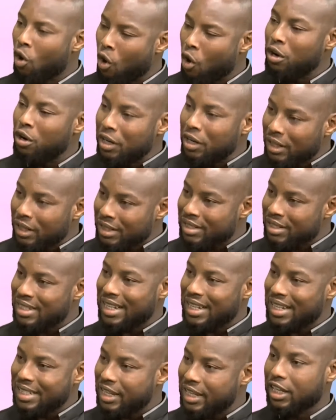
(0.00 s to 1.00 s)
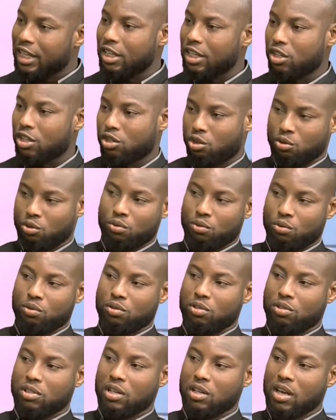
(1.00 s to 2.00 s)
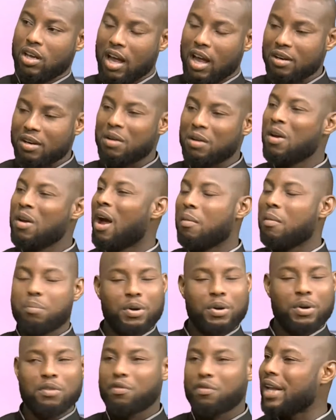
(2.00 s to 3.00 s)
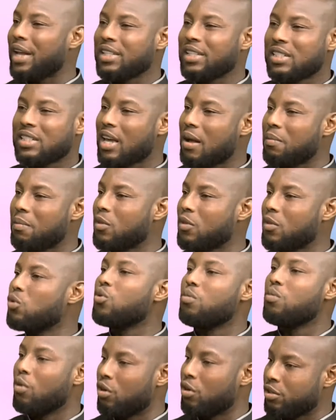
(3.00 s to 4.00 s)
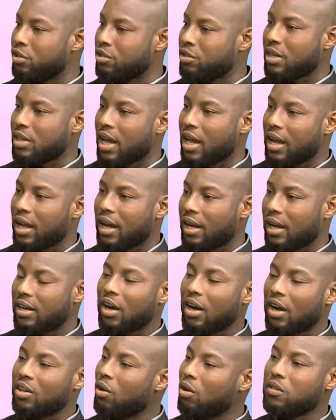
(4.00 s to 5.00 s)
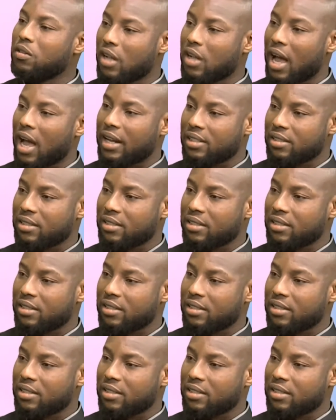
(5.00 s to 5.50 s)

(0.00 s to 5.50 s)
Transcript: on certain key issues and prevent the rumors and all that.